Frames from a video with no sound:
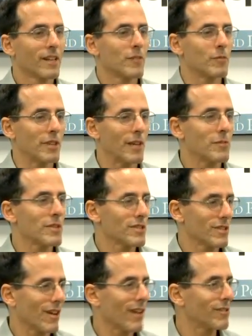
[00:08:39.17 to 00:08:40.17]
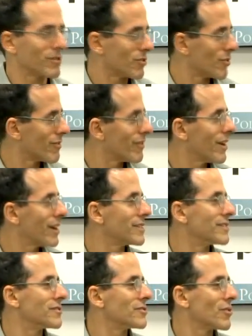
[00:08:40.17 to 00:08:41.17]
But that means the dollar is
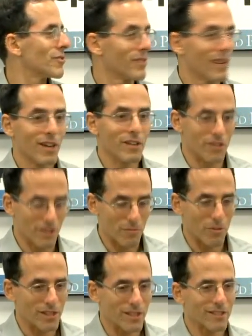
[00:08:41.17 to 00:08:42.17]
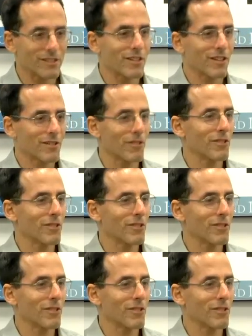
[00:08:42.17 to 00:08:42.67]
overvalued. So you're going to bring down the dollar?